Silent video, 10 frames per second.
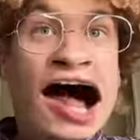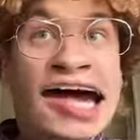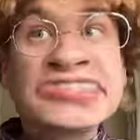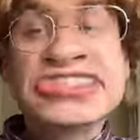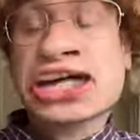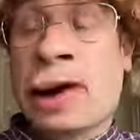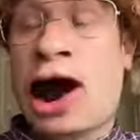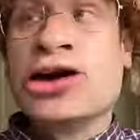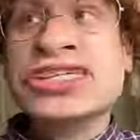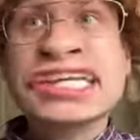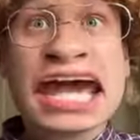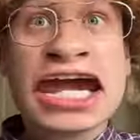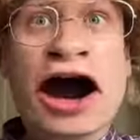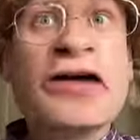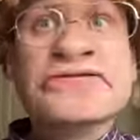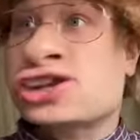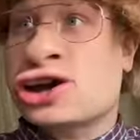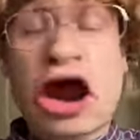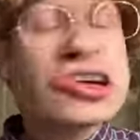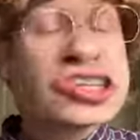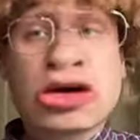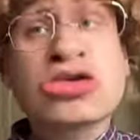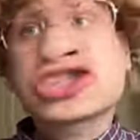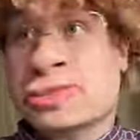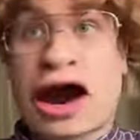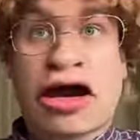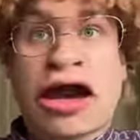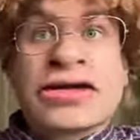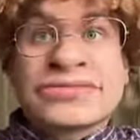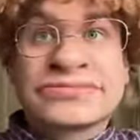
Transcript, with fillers: class. Tomorrow is a day off, so no school tomorrow.